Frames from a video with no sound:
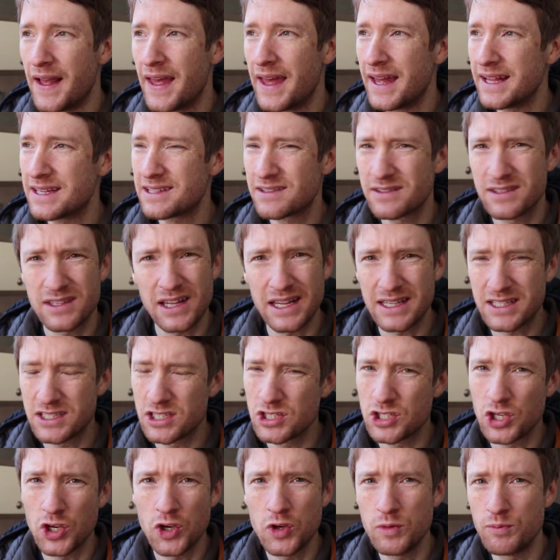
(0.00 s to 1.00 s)
it's, it's
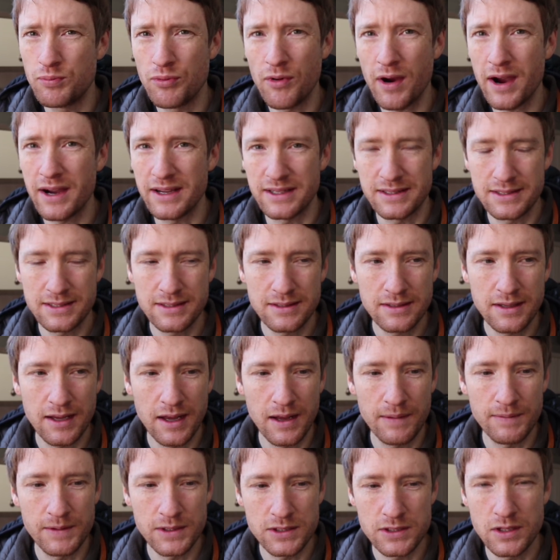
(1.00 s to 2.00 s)
too bright
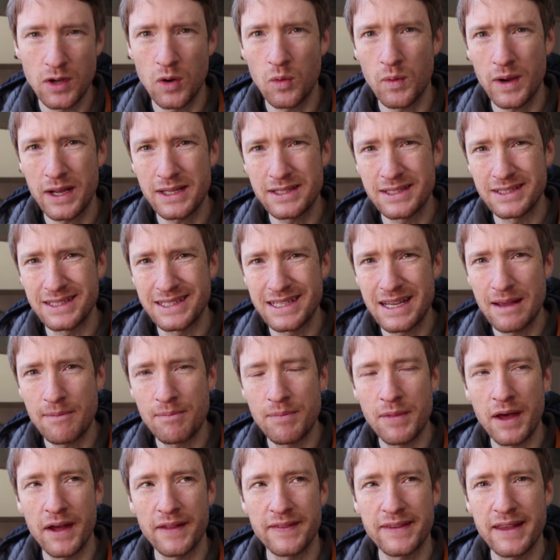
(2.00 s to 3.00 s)
and there's no way to dim
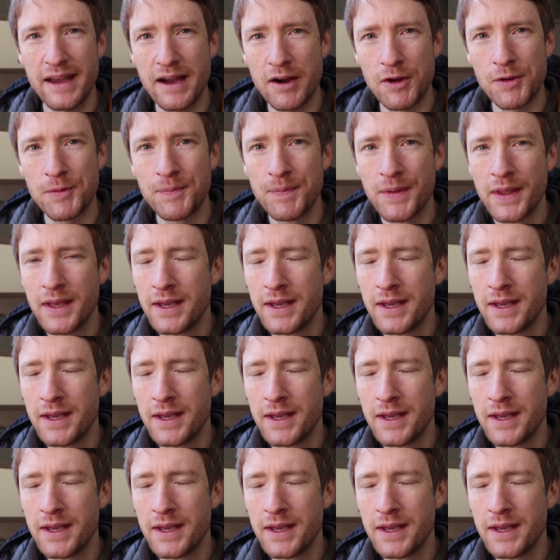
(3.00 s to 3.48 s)
that down.